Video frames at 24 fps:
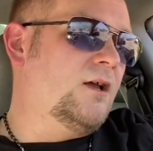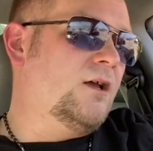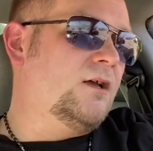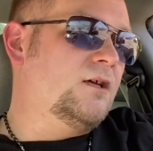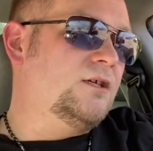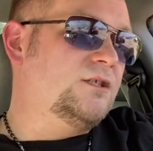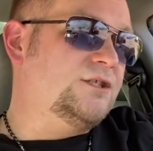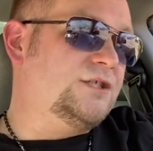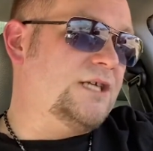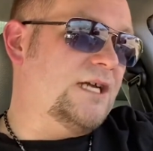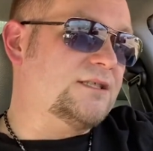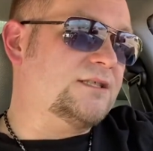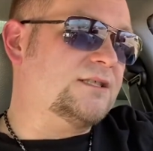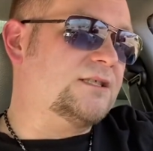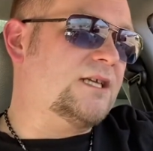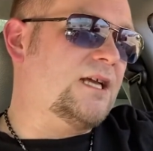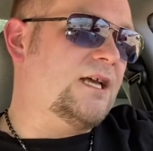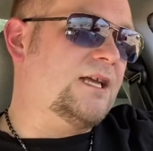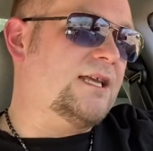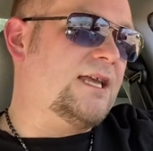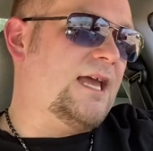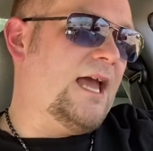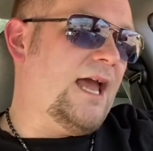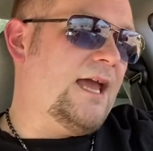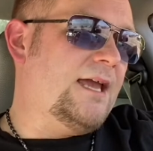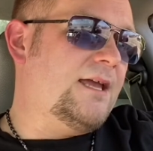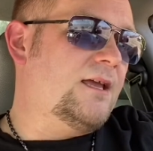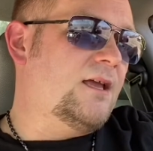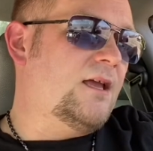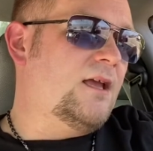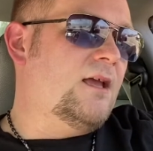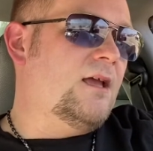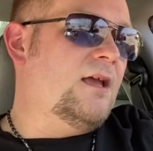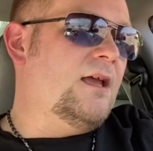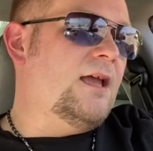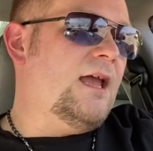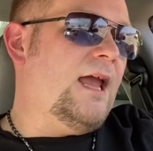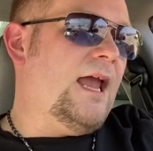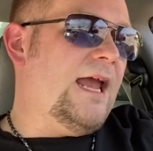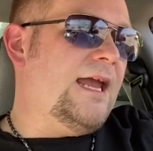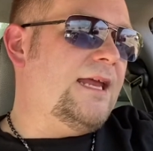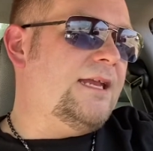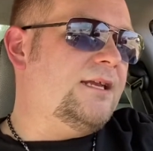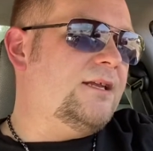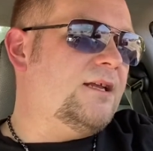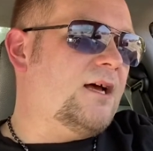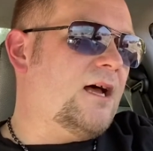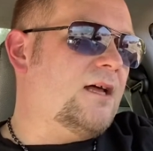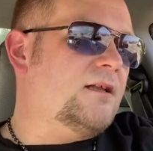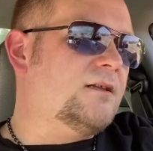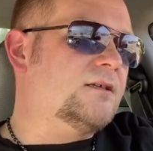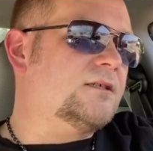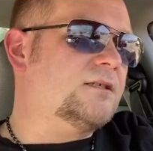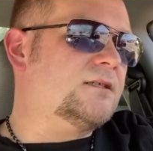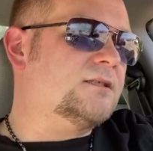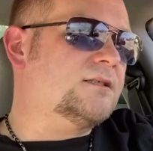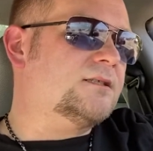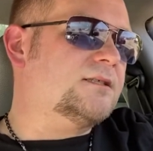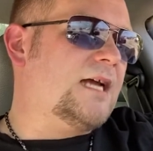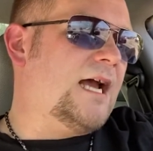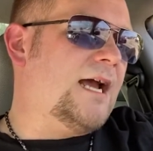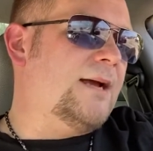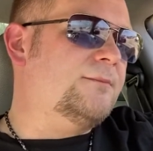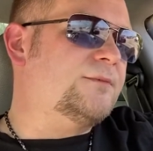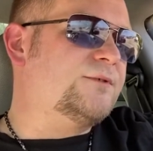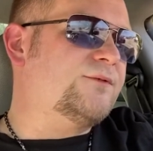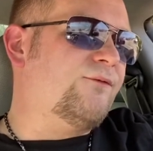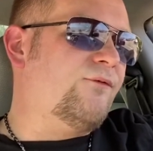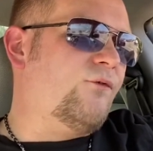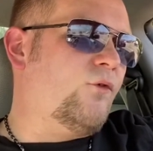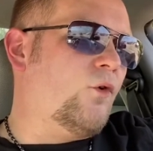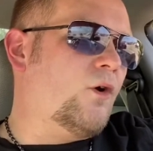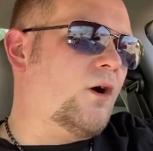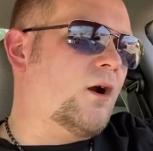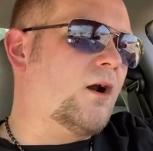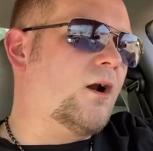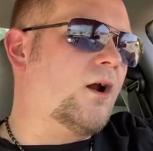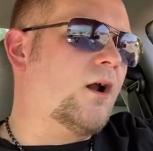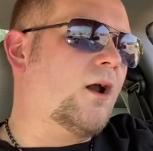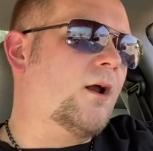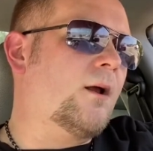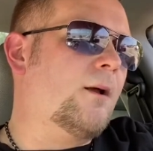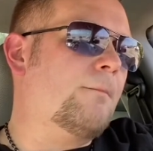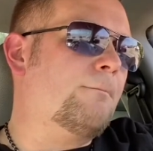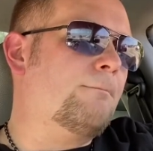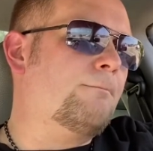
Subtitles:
Jessica K. $80 times 4